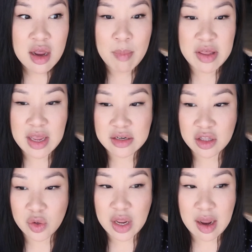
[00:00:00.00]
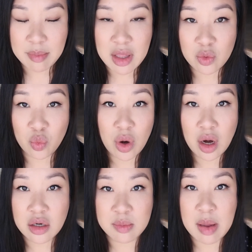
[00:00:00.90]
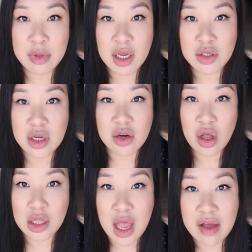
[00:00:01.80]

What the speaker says: by the end of the day I'm like, where's my blush? And all I